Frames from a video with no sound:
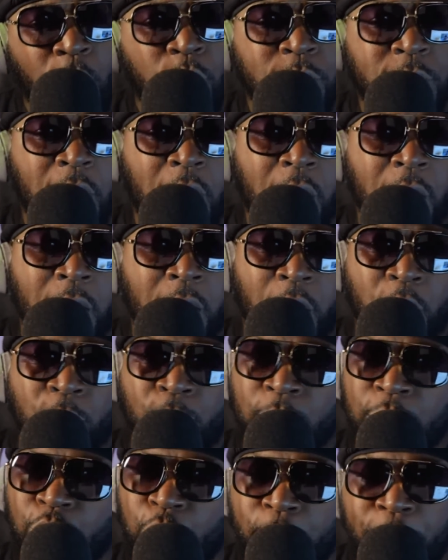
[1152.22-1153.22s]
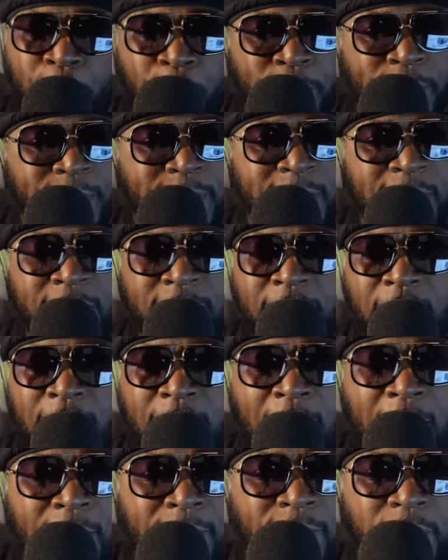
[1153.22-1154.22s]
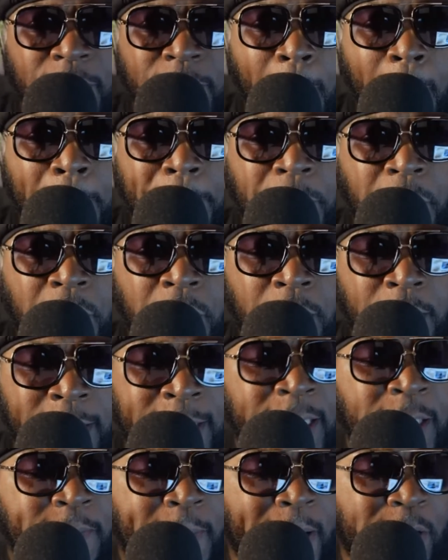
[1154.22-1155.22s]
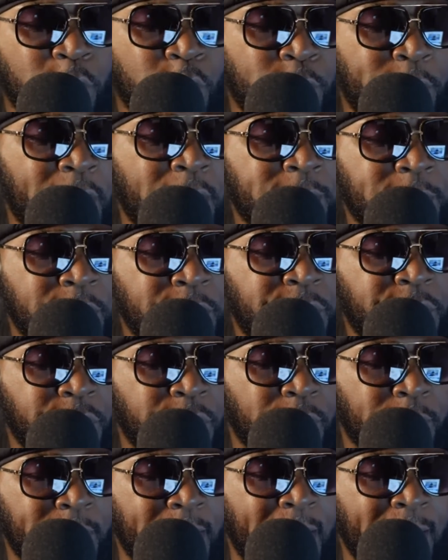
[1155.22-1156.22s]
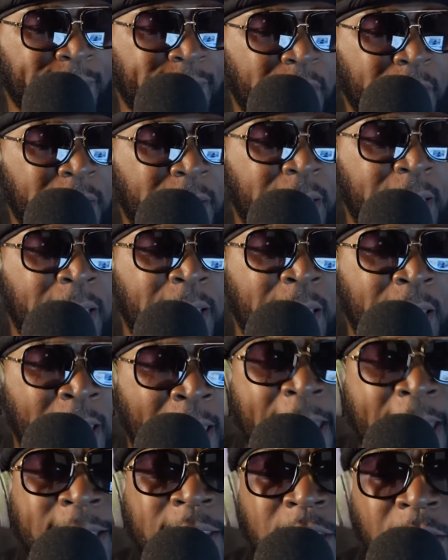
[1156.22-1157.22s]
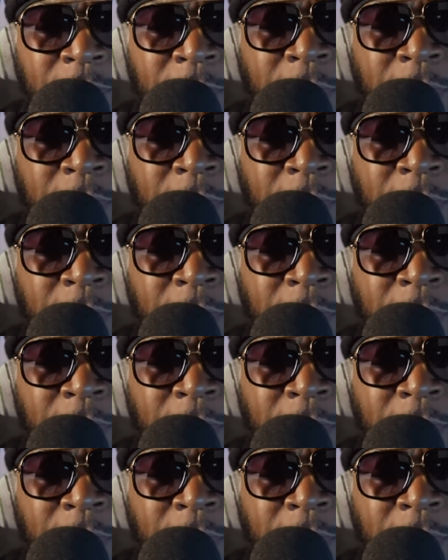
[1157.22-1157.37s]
are and what your purpose is in life, anybody who comes into your life has to be a